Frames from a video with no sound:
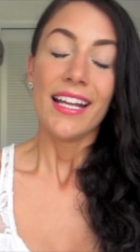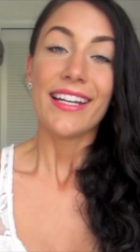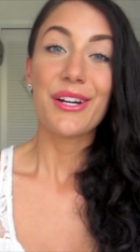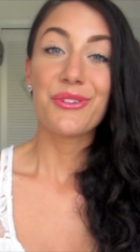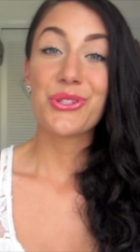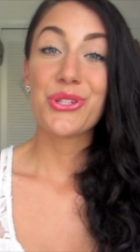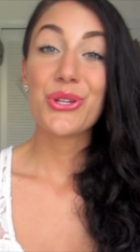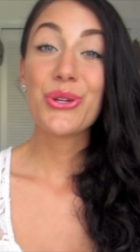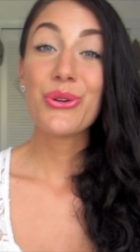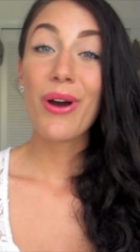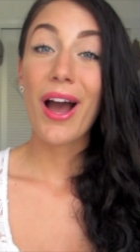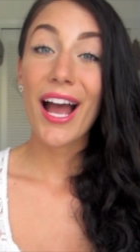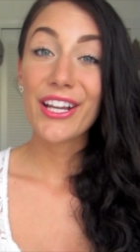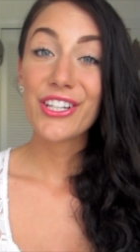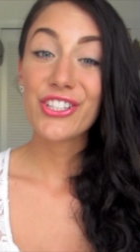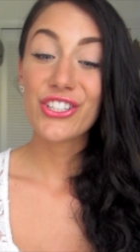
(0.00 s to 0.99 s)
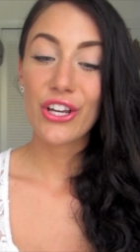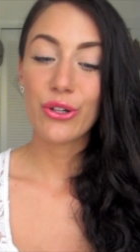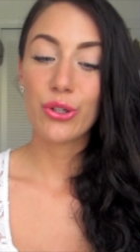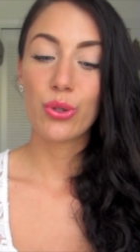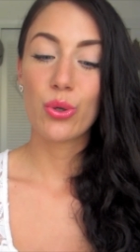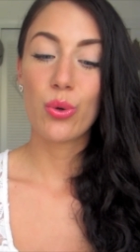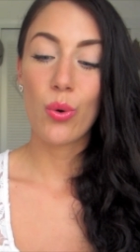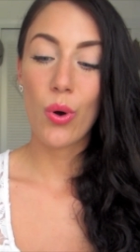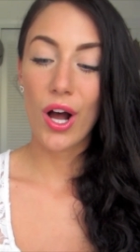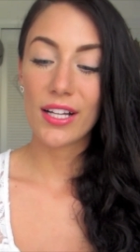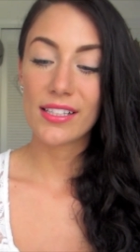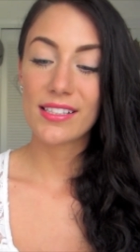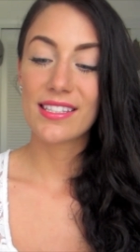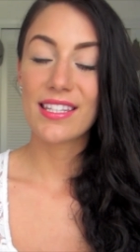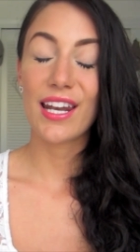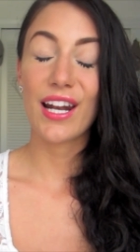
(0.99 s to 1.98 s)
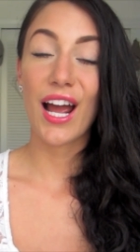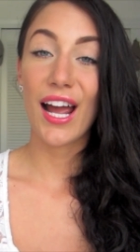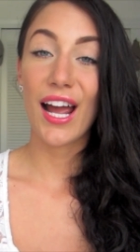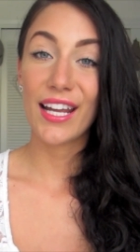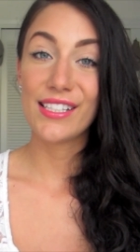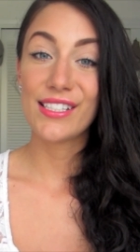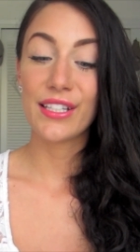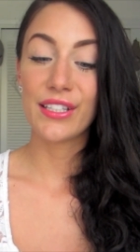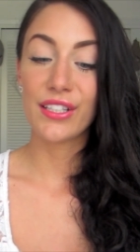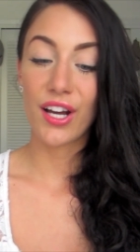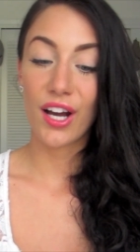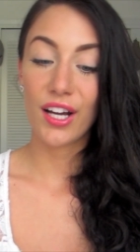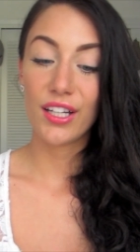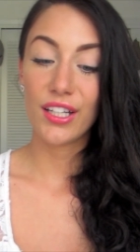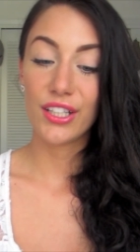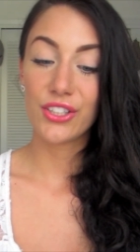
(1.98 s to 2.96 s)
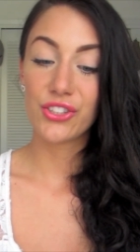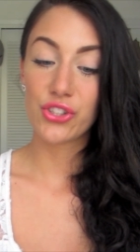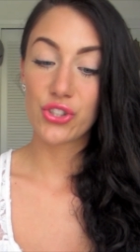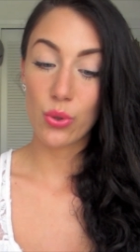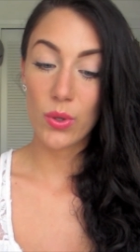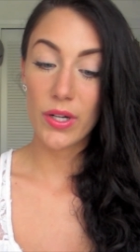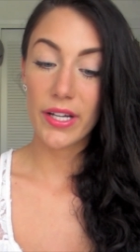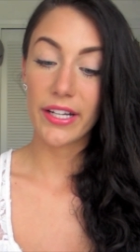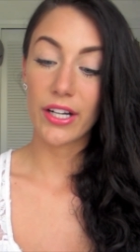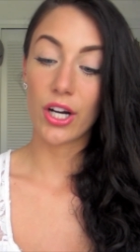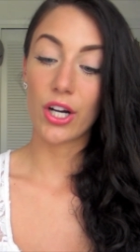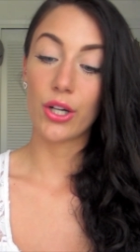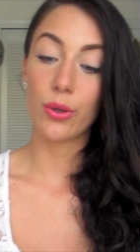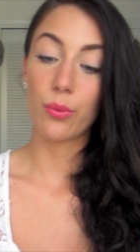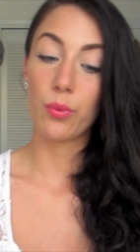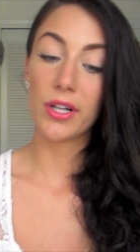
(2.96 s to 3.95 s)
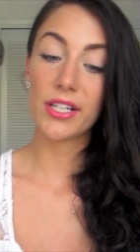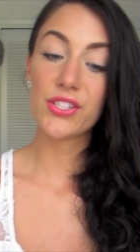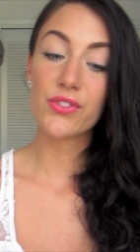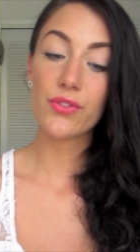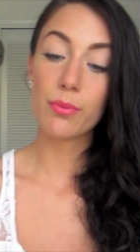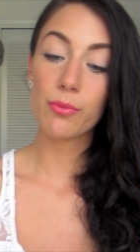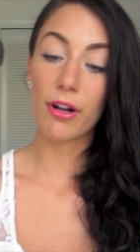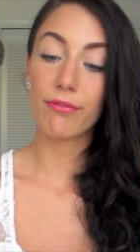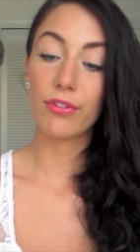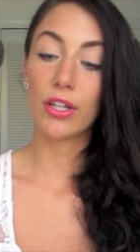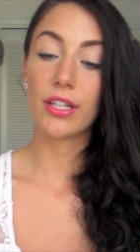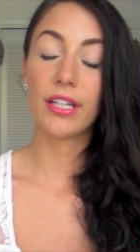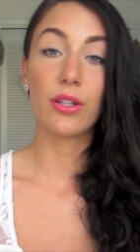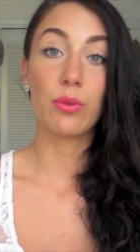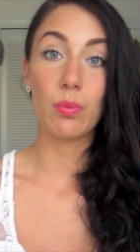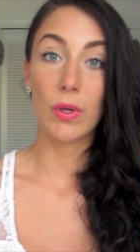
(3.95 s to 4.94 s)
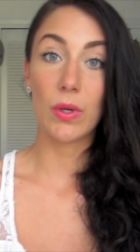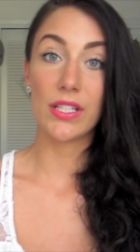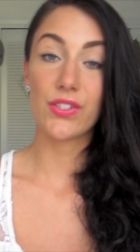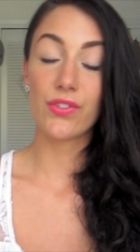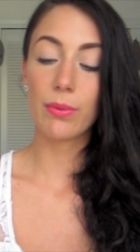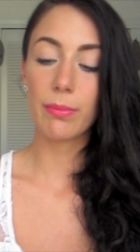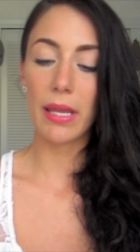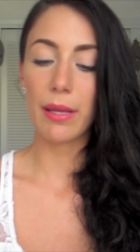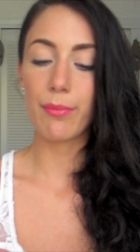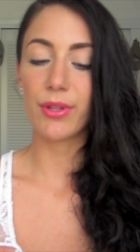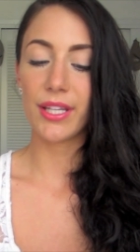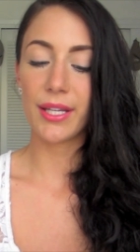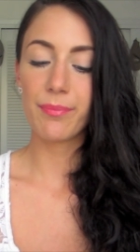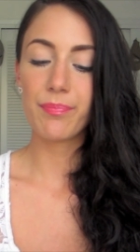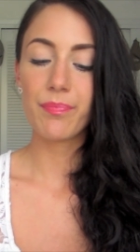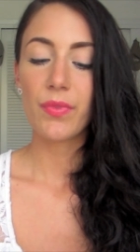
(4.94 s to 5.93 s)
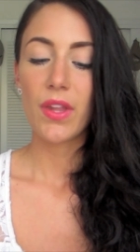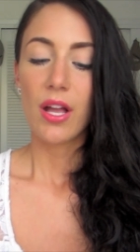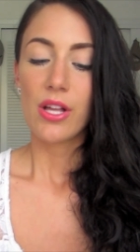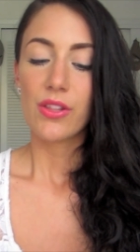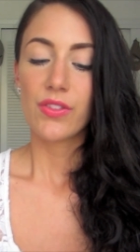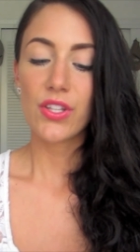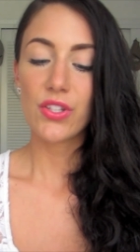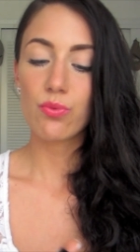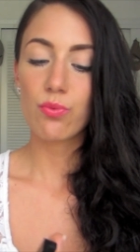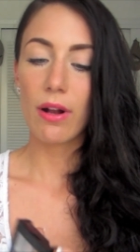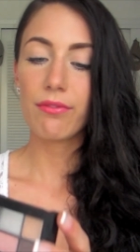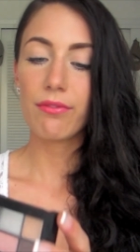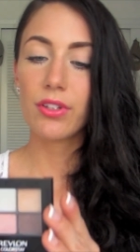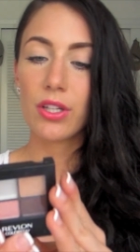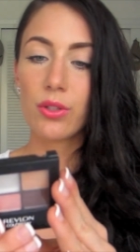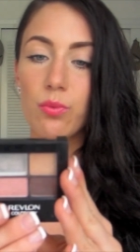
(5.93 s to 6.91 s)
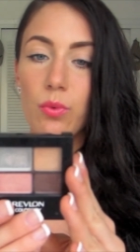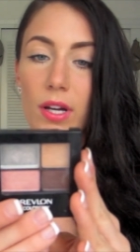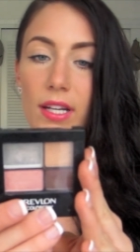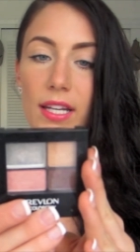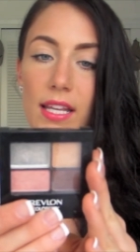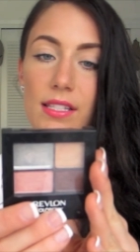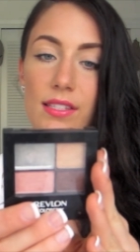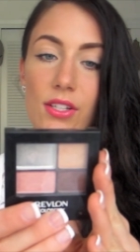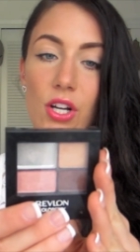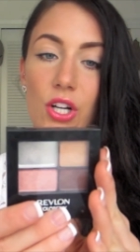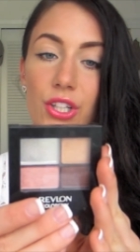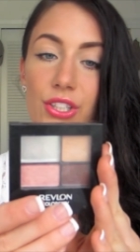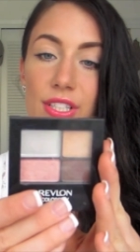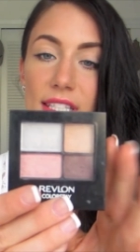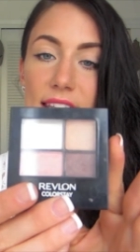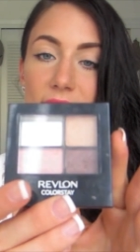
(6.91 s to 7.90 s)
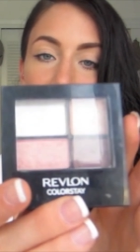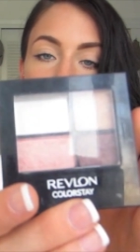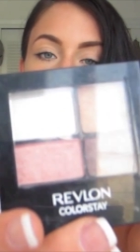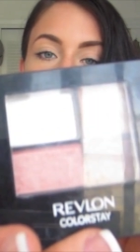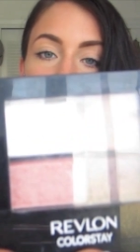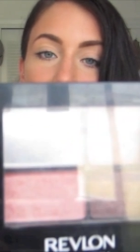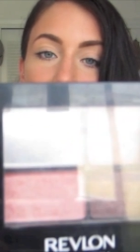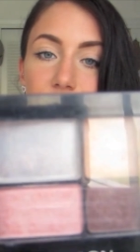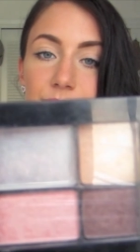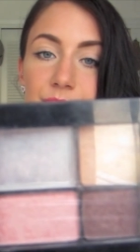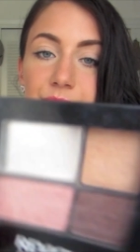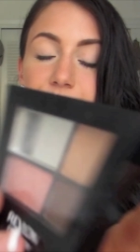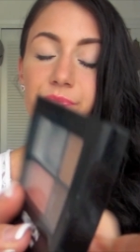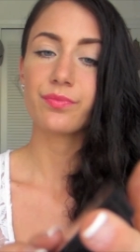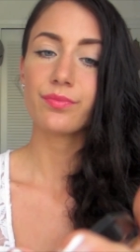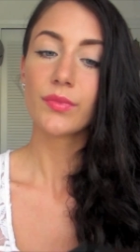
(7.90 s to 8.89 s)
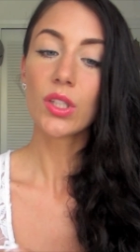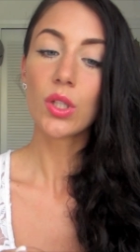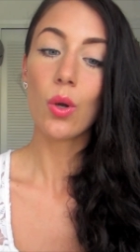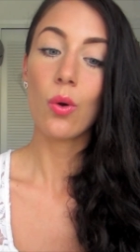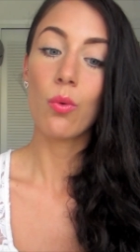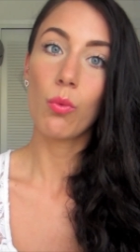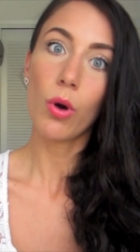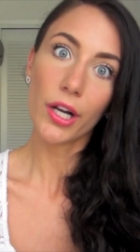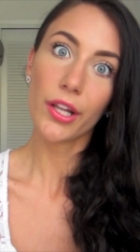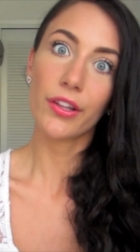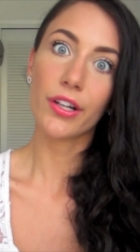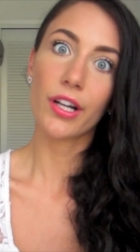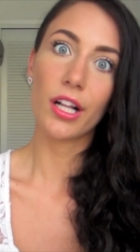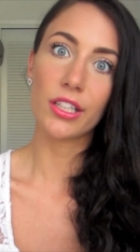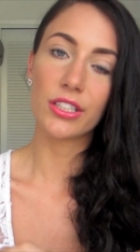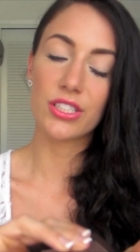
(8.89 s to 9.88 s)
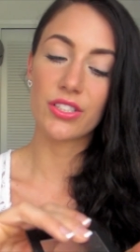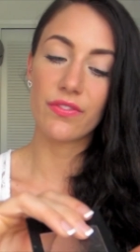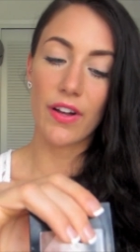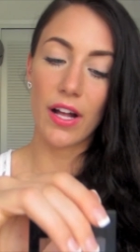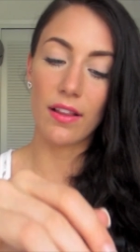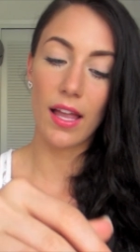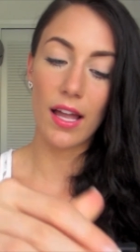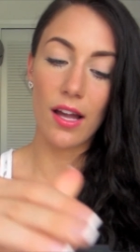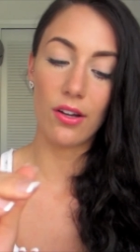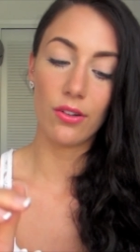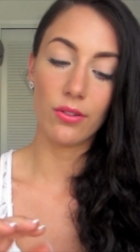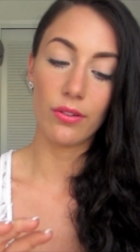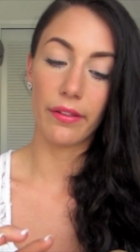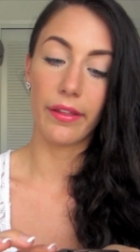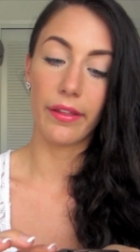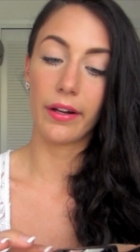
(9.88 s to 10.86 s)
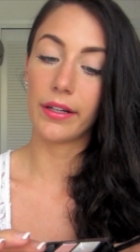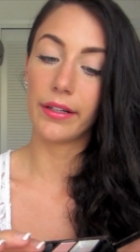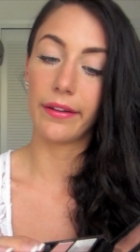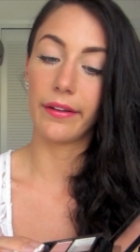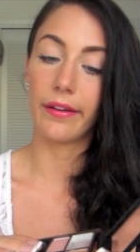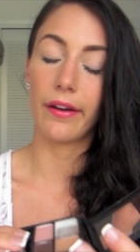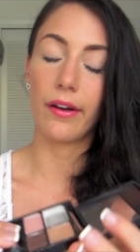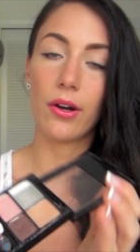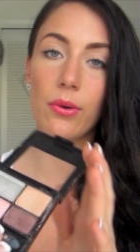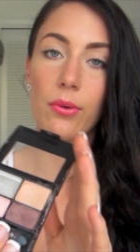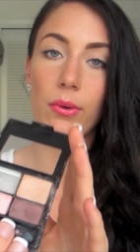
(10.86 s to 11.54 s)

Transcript: Now, two eyeshadow quads that I did not enjoy are, one is from Revlon and one is from Maybelline. This Revlon one is called Decadent. One of the colors fell out. There you go.